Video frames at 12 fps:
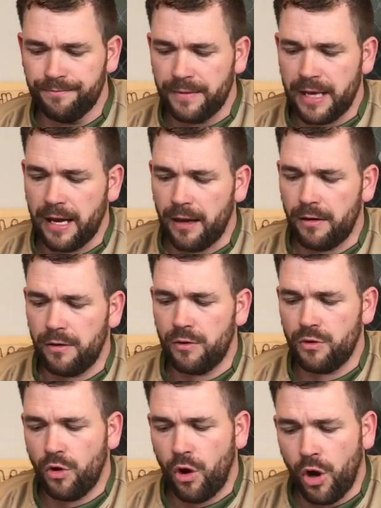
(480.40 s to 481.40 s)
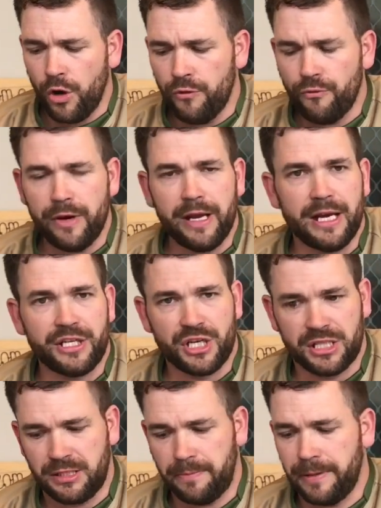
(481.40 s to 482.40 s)
Now, on rear
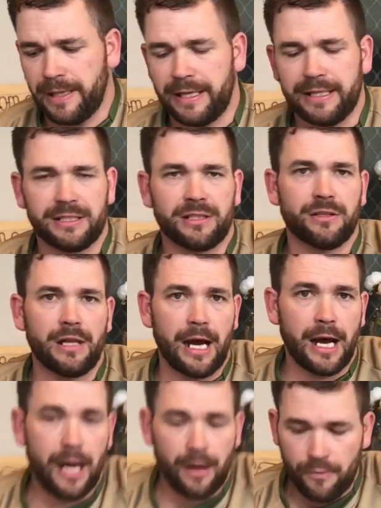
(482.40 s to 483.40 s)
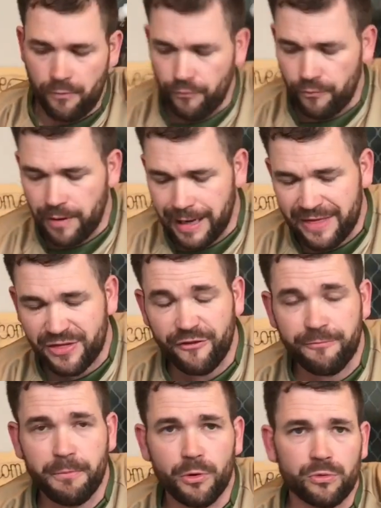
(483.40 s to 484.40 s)
adjustability, length
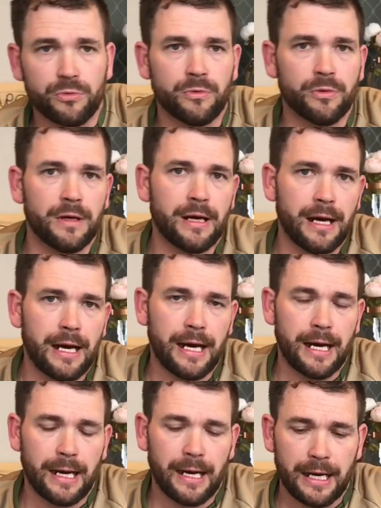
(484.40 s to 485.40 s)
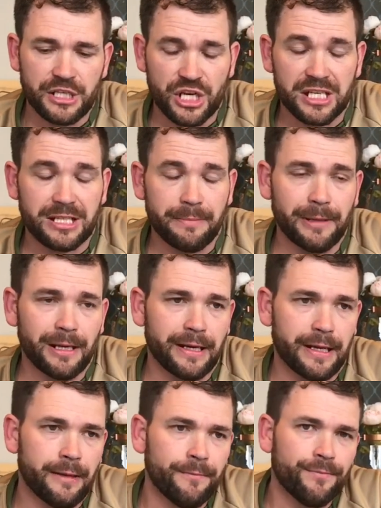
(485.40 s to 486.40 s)
of pull
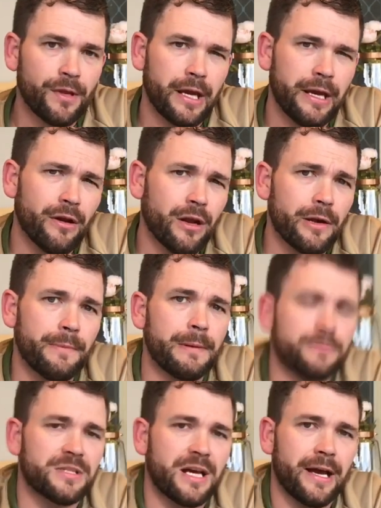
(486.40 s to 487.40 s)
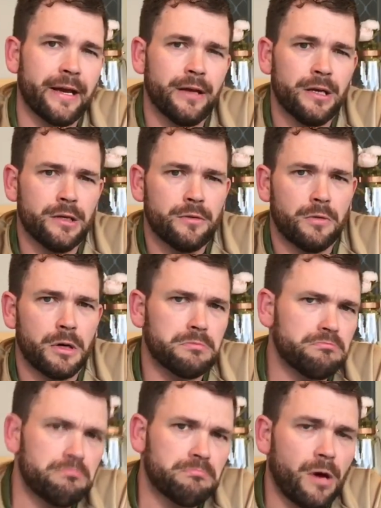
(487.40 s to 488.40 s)
adjustability, I hear a lot of people say, well,
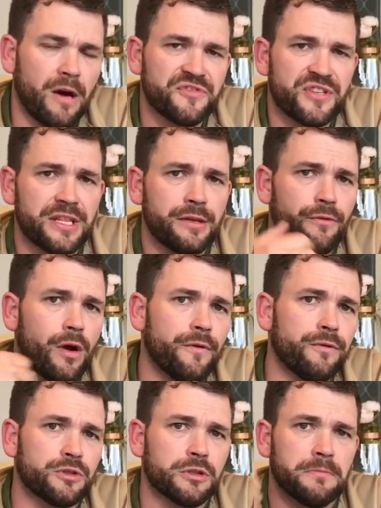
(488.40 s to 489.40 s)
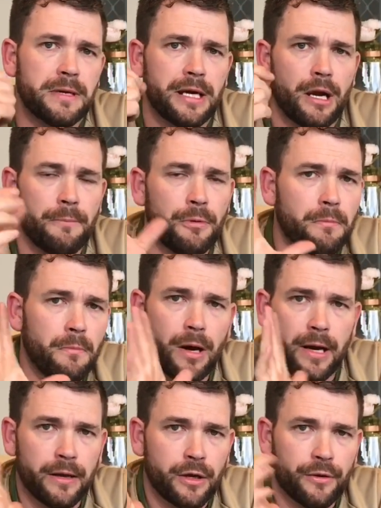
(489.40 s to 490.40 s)
I've set the rifle to me, I put
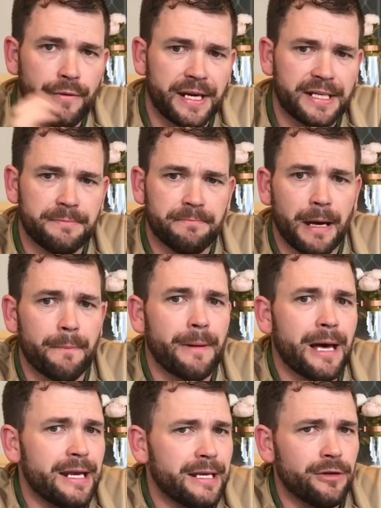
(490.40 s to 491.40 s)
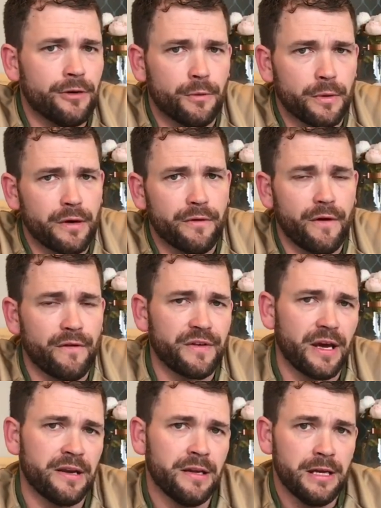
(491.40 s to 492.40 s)
my correct butt pad in or whatever I've
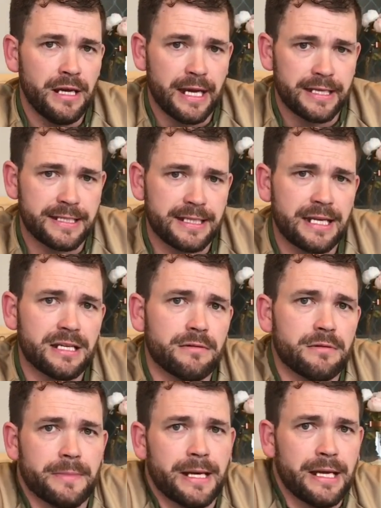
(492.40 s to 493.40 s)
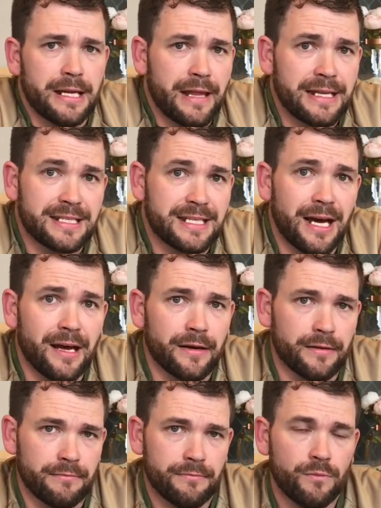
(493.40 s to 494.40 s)
done, it's set to me and that's done,
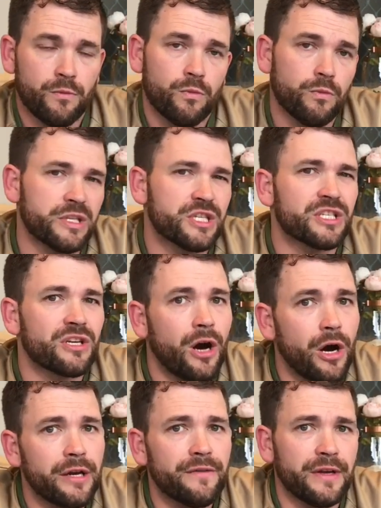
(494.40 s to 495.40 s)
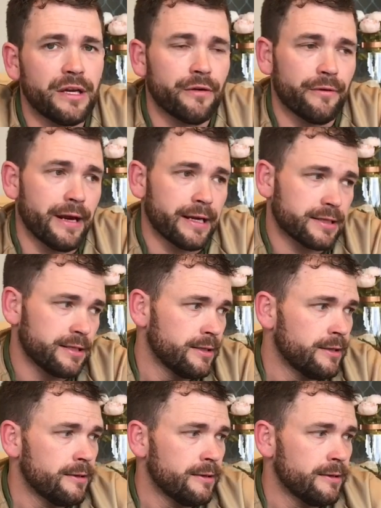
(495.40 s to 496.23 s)
which is kind of incorrect.